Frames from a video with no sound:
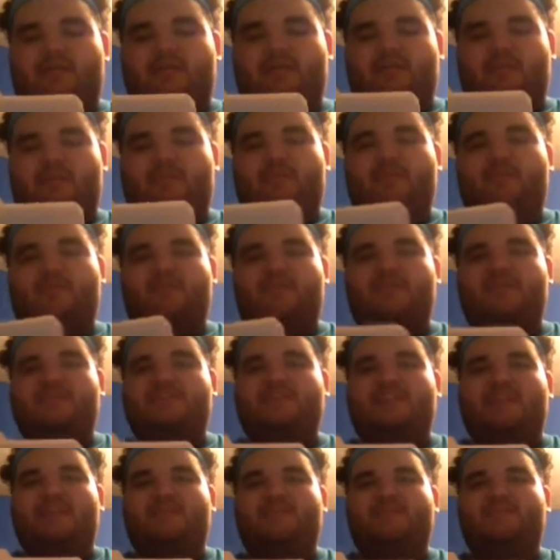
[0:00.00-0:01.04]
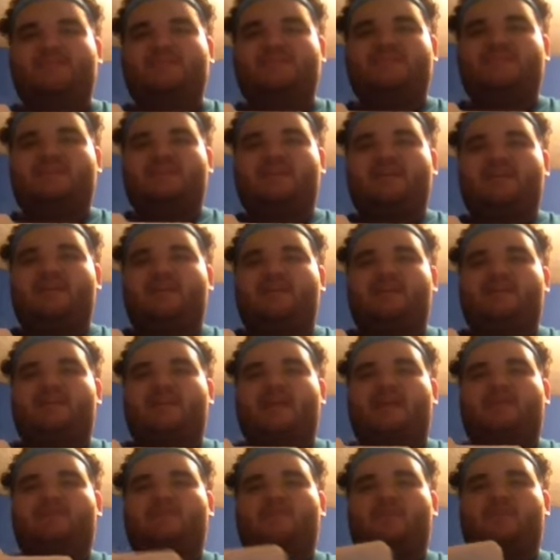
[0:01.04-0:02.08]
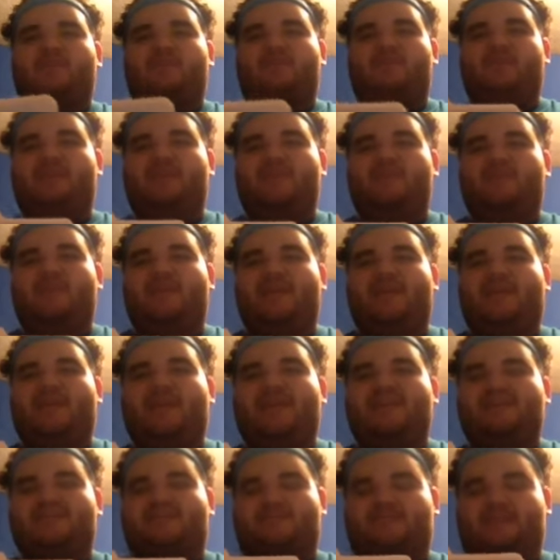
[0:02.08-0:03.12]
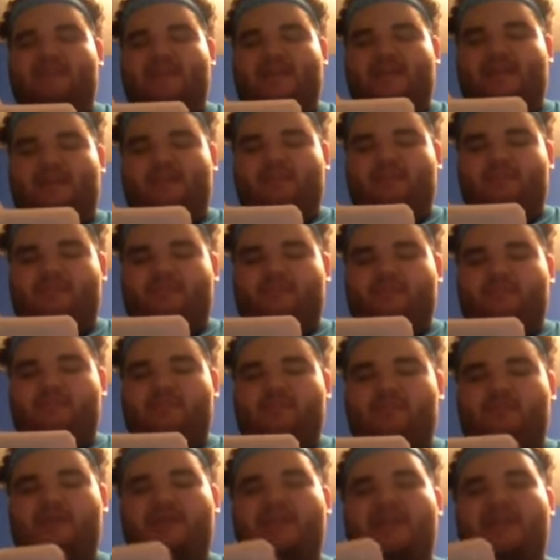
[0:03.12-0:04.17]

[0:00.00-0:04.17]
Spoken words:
Now, both these teams have looked pretty weak as of late, but I